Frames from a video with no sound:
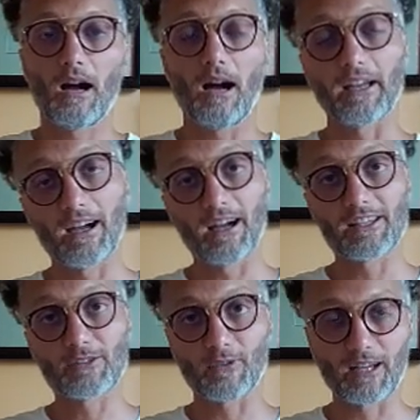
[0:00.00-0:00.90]
Hi
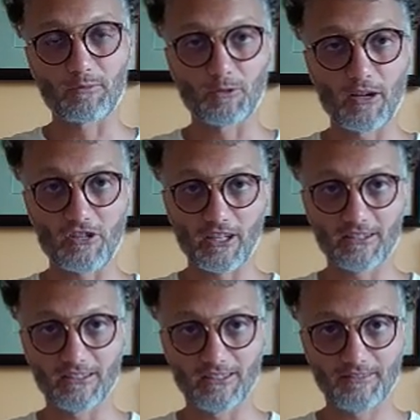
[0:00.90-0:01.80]
guys, welcome to my
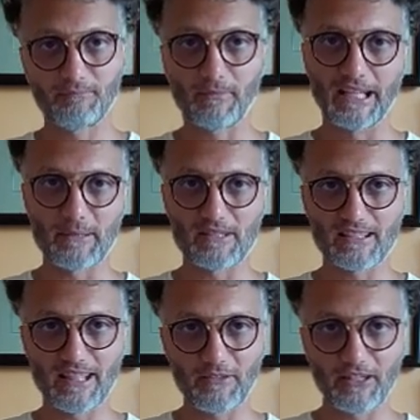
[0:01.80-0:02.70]
channel. My name is
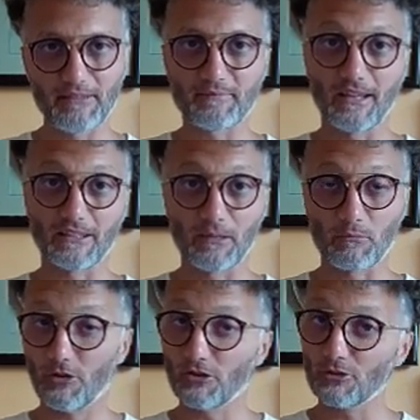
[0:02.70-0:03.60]
Levi and I'm
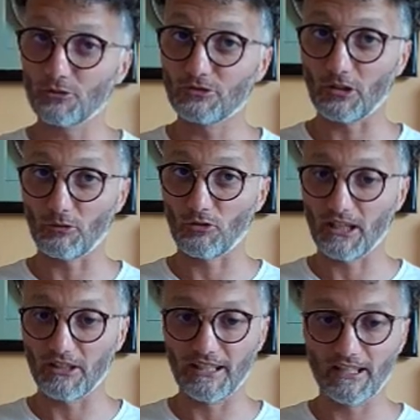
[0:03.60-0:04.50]
going to do tarot
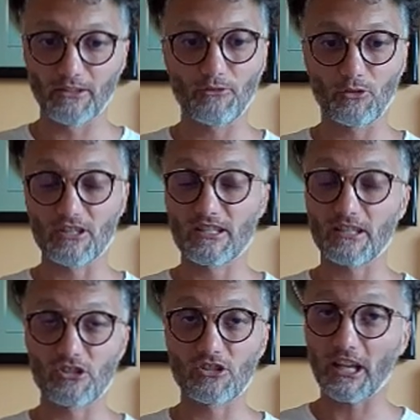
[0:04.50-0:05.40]
reading for the
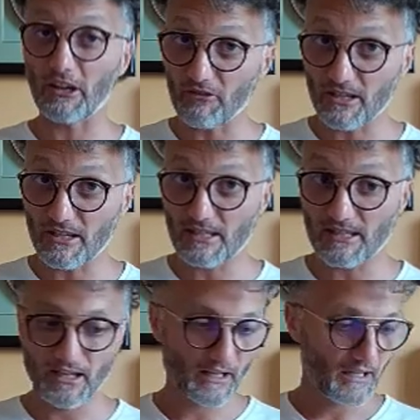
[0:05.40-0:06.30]
Sagittarius
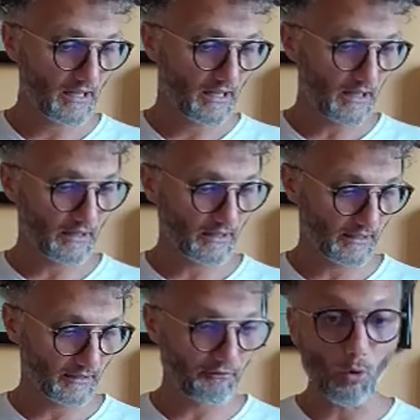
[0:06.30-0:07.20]

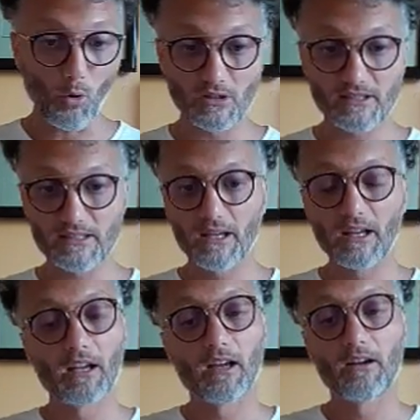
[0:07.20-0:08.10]
folks
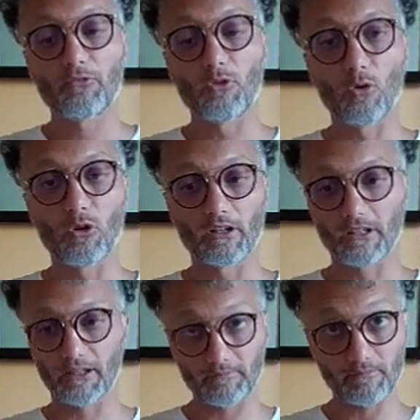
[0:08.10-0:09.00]
for